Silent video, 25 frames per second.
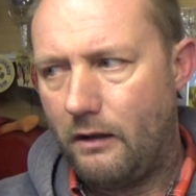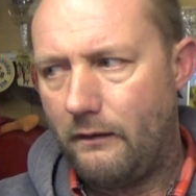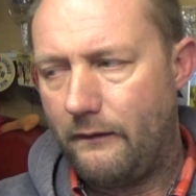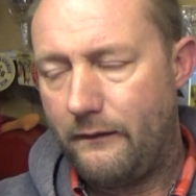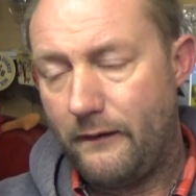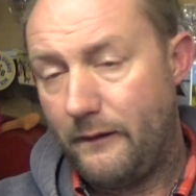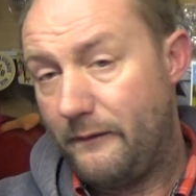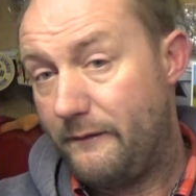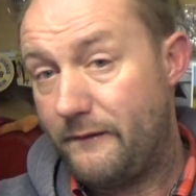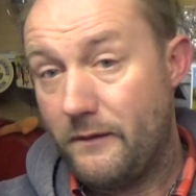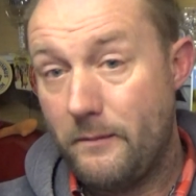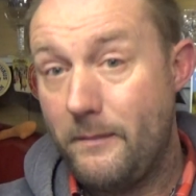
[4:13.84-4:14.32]

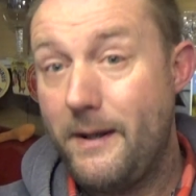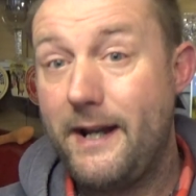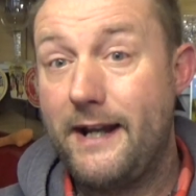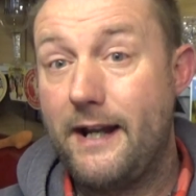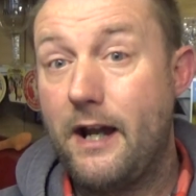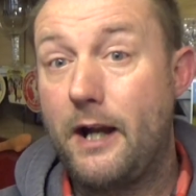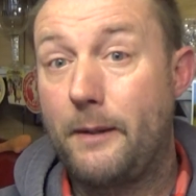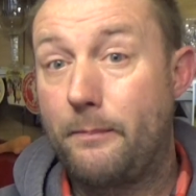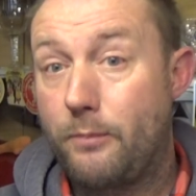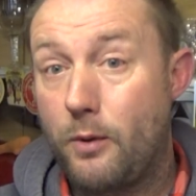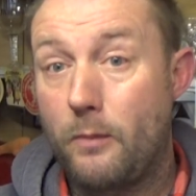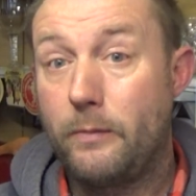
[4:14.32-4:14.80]
And for me,
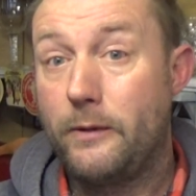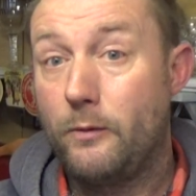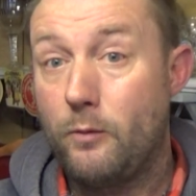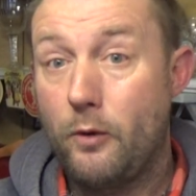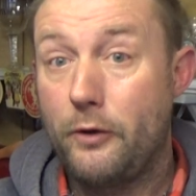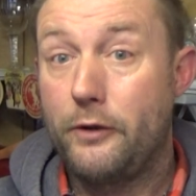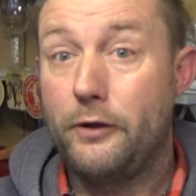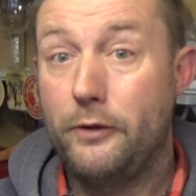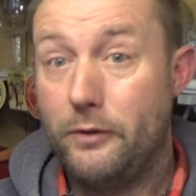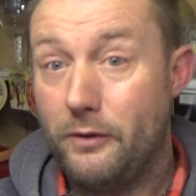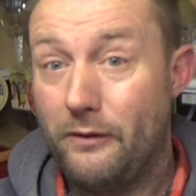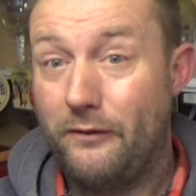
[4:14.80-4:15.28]
I'd probably
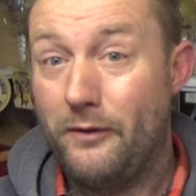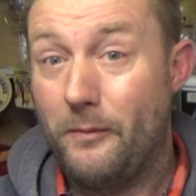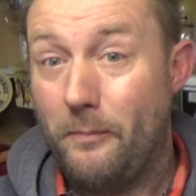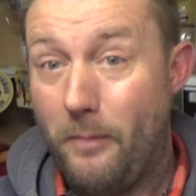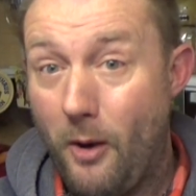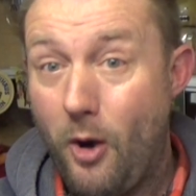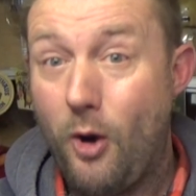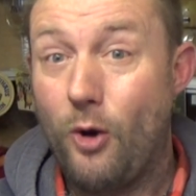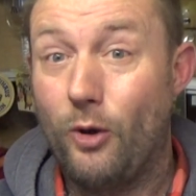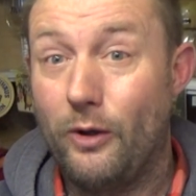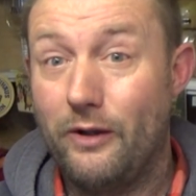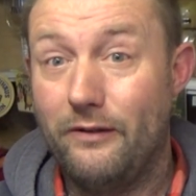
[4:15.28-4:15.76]
want another
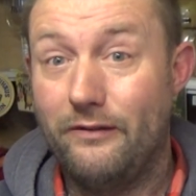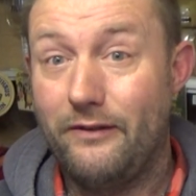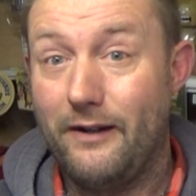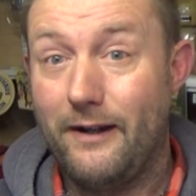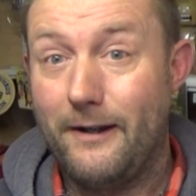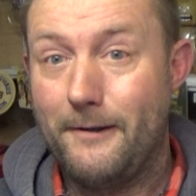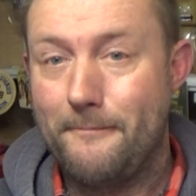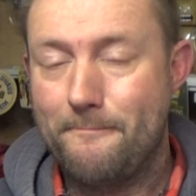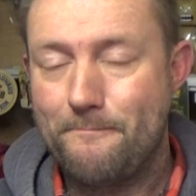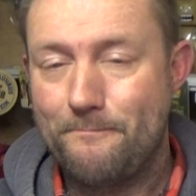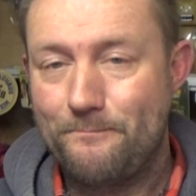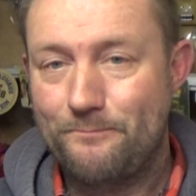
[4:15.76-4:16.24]
bottle of
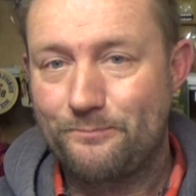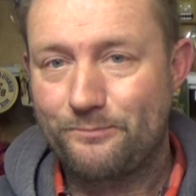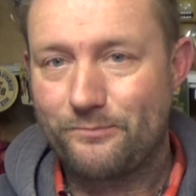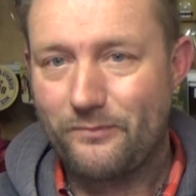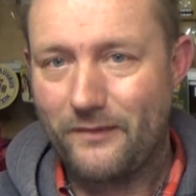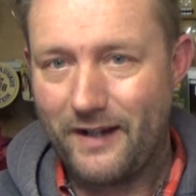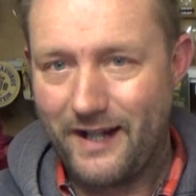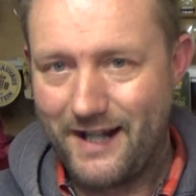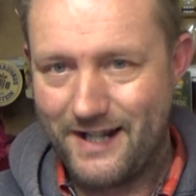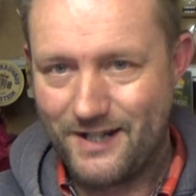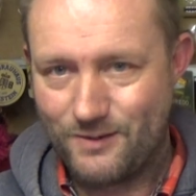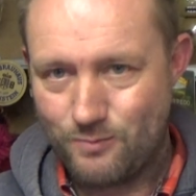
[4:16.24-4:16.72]
it.
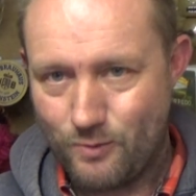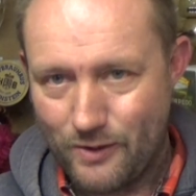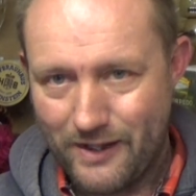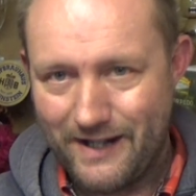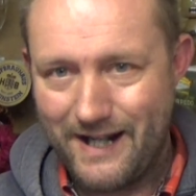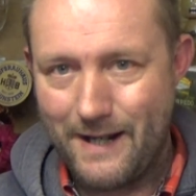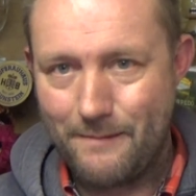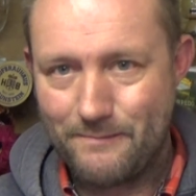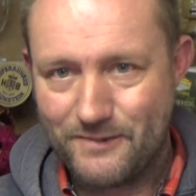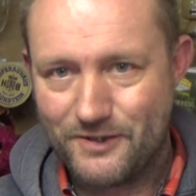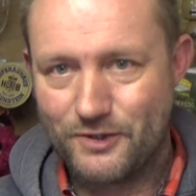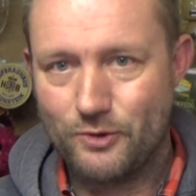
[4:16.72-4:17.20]
It's one of
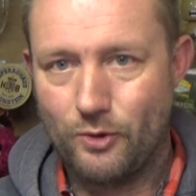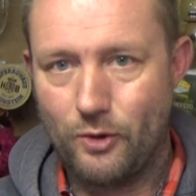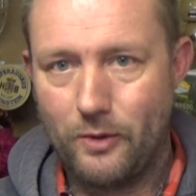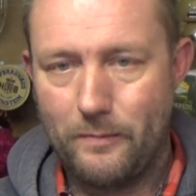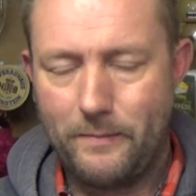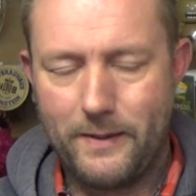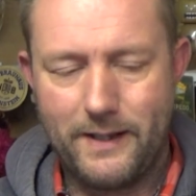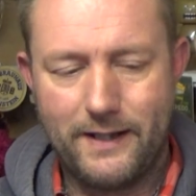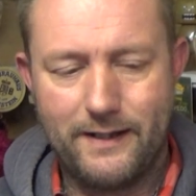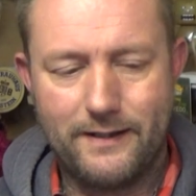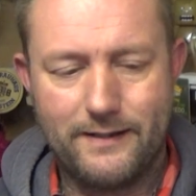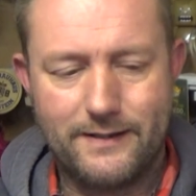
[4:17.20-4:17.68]
them sort of
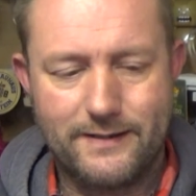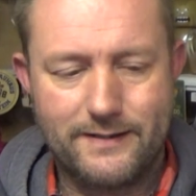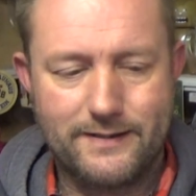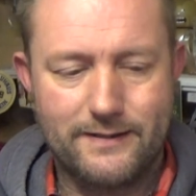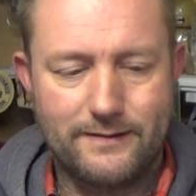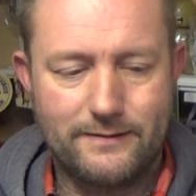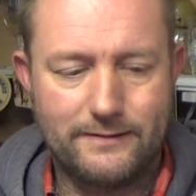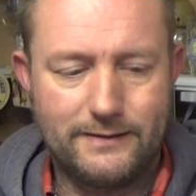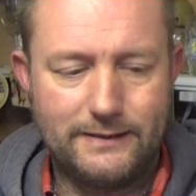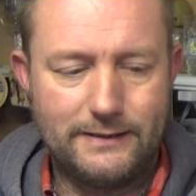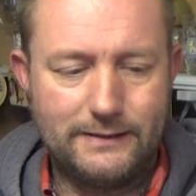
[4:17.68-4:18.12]
beers.